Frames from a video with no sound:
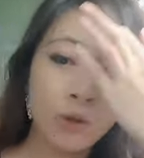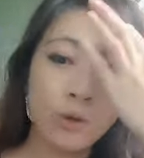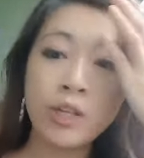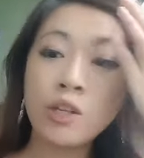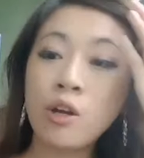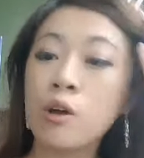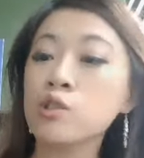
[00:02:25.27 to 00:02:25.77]
You
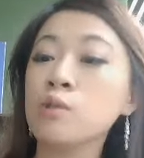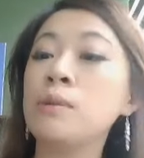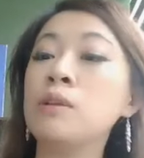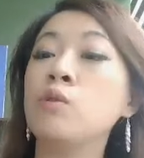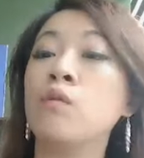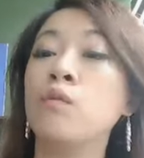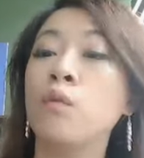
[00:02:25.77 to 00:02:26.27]
can also be
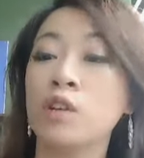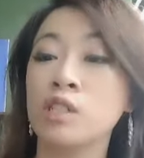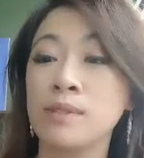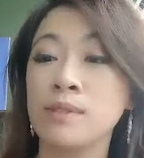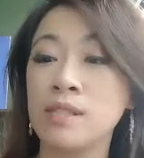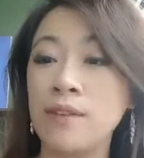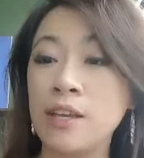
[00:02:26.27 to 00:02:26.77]
known for
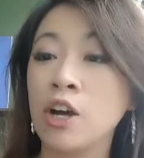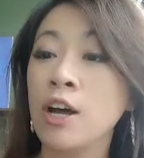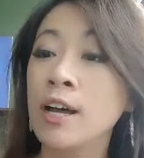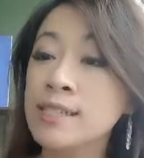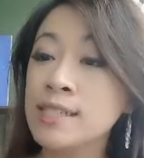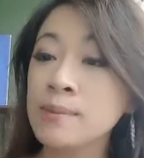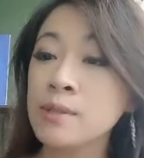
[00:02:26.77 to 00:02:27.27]
specific
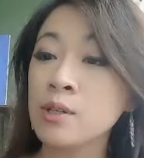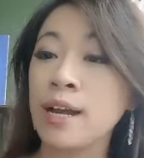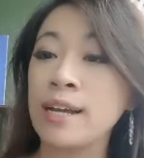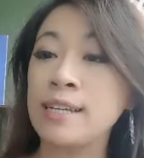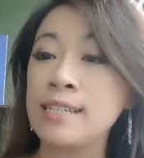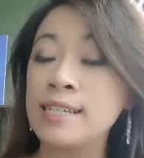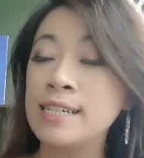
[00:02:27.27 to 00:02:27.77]
concepts or
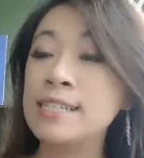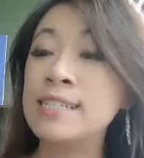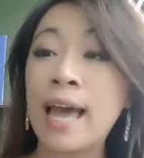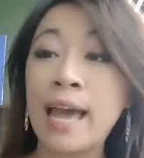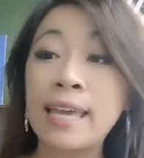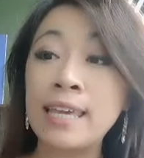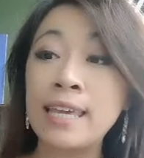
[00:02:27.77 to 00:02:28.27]
ideas,
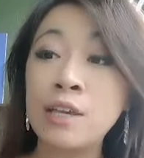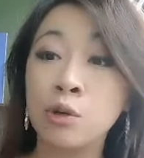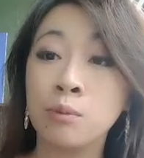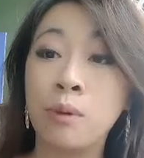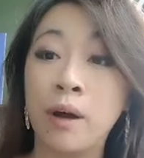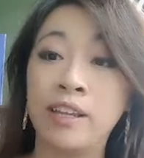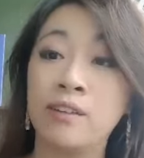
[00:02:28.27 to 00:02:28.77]
i.e., your
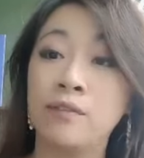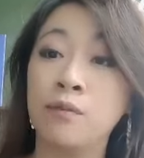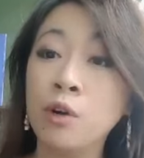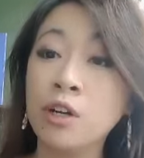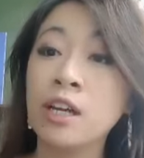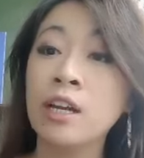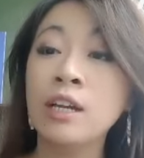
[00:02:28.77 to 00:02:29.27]
body of
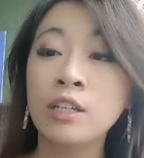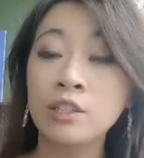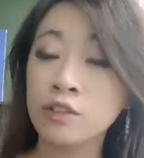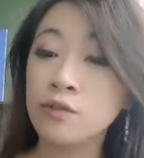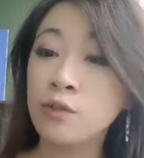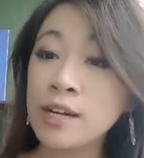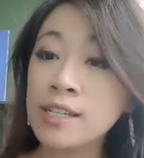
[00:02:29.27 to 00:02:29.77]
work.
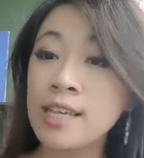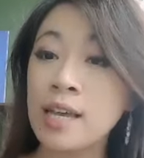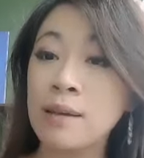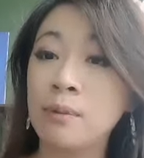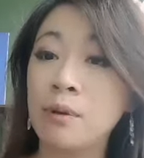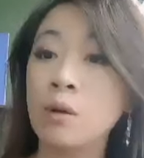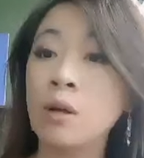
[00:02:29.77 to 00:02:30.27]
So, for
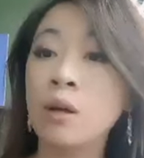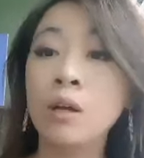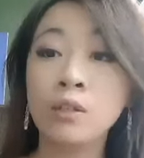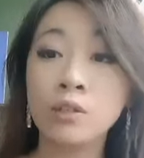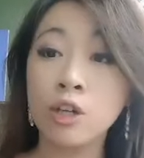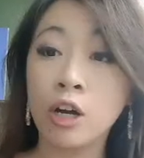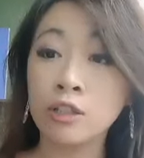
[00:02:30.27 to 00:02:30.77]
example,
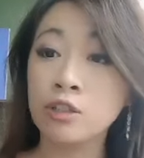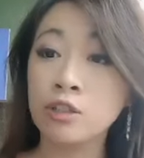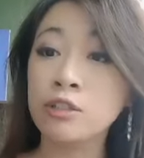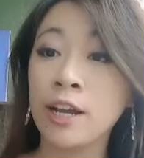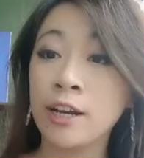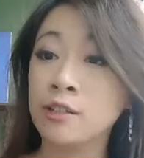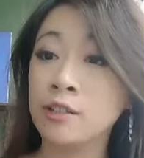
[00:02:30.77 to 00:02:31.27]
Dr.
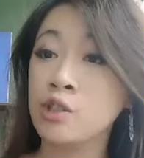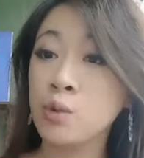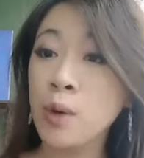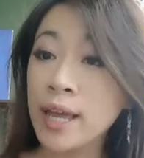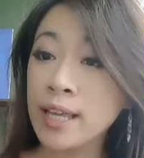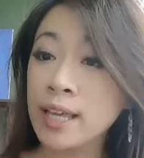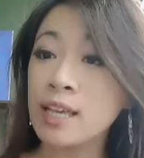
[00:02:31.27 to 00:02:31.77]
Carol
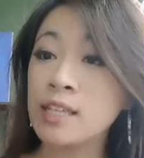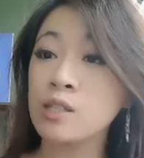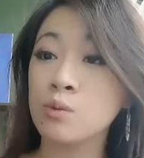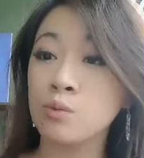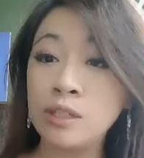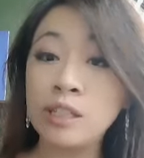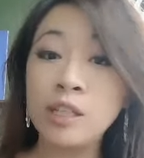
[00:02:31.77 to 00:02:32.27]
Dweck
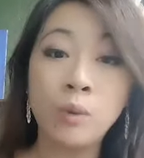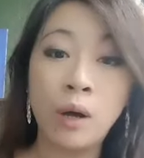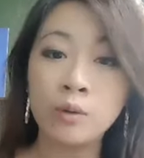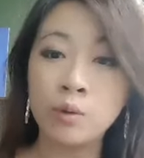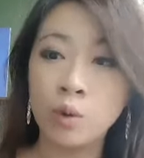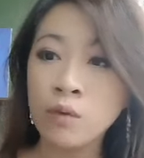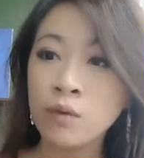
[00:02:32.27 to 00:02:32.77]
is really
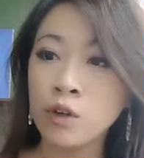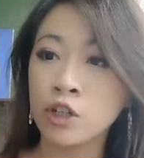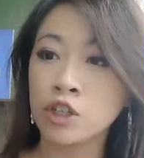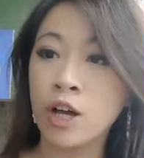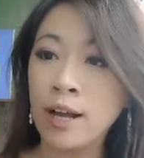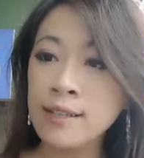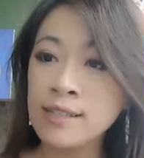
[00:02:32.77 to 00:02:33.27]
well known for her
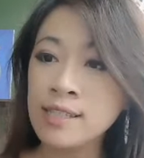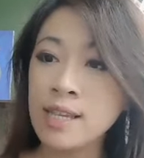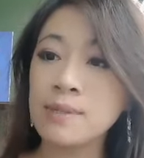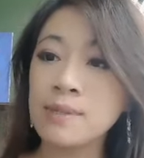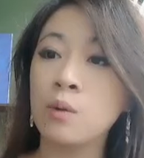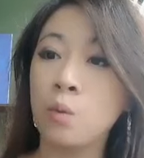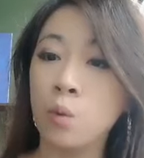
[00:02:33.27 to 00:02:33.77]

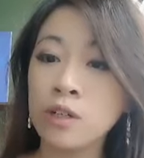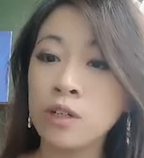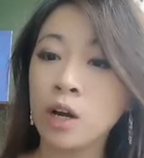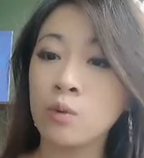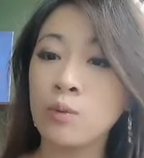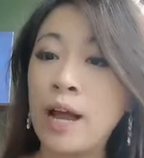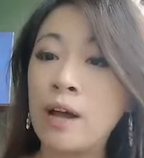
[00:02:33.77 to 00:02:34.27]
concepts and work
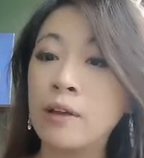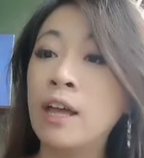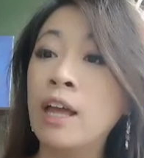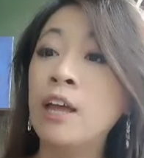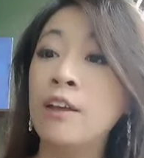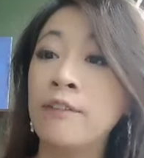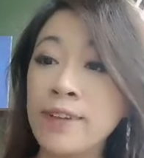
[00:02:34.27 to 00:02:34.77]
around
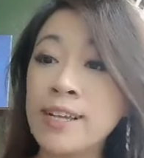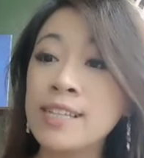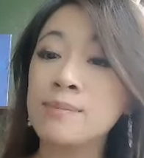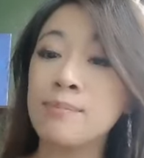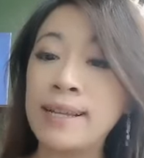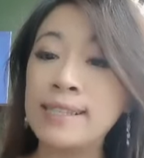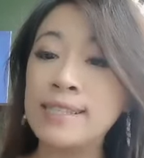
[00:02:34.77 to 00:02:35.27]

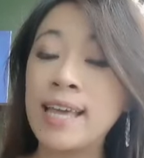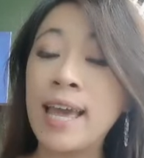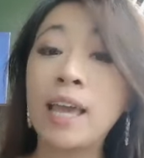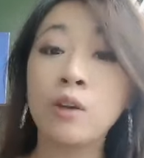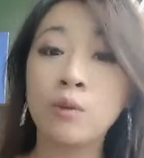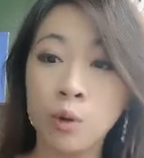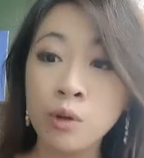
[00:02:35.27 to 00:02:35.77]
fixed mindset
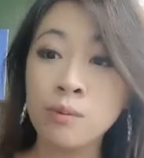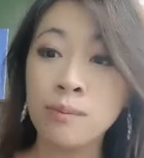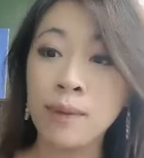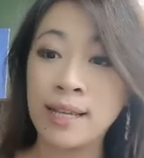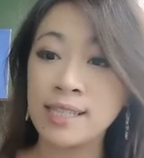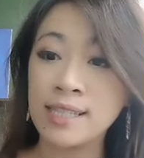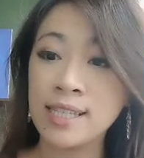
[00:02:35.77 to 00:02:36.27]
and growth
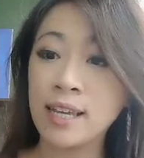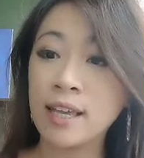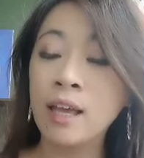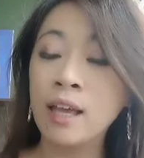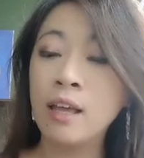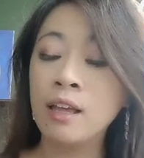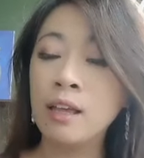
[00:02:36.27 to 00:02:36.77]
mindset,
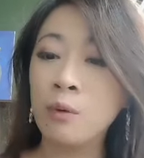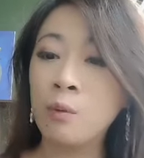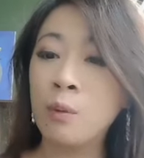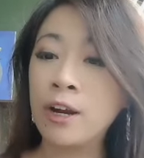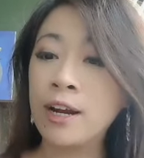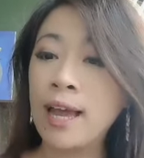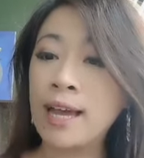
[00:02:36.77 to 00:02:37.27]

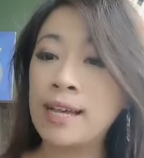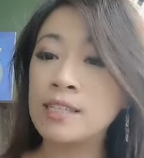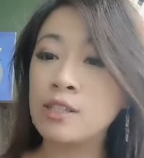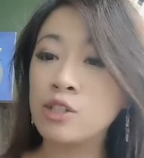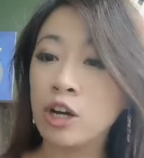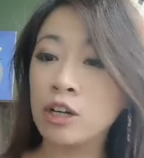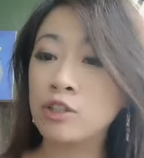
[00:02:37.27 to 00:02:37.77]
whereas
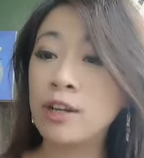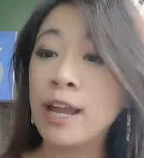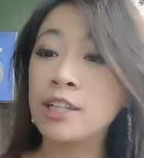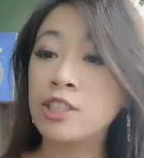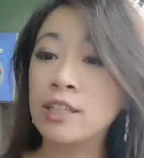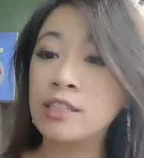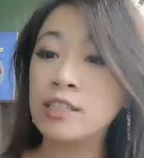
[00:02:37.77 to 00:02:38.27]
Dr.
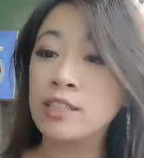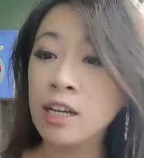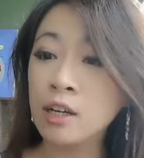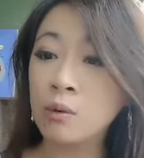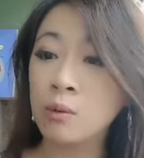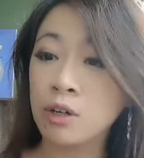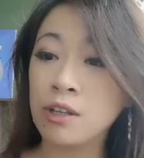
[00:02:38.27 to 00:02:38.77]
Angela
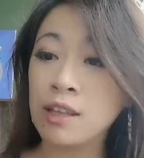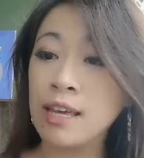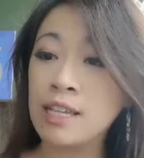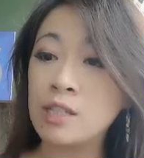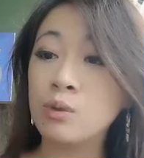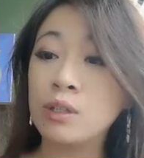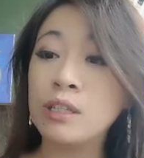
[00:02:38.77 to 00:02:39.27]
Duckworth
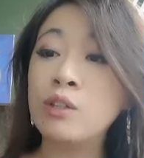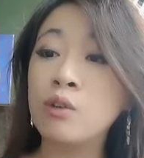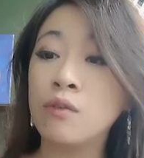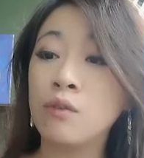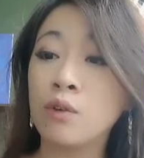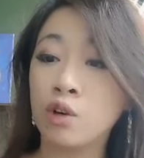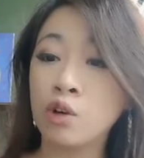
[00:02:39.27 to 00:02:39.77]
is really
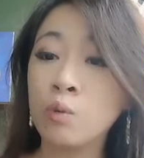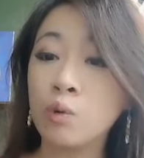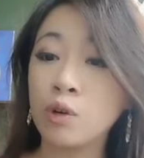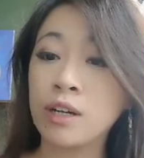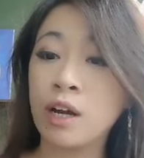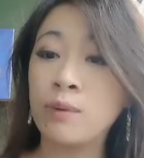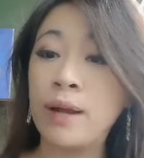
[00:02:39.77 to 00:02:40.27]
known for her
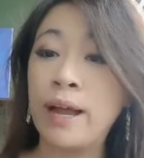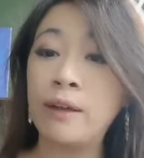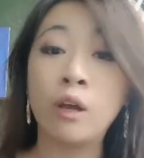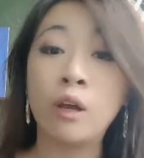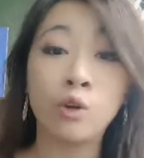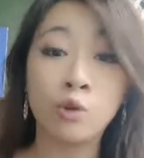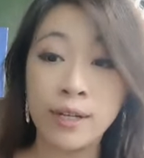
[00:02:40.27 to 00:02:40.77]
work
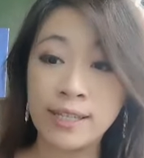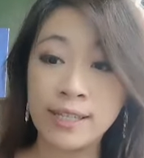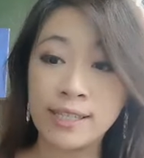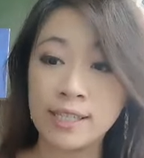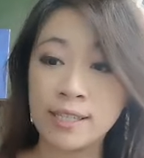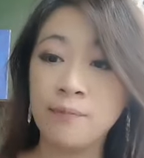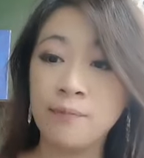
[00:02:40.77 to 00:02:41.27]
around
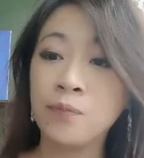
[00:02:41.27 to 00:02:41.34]
grit,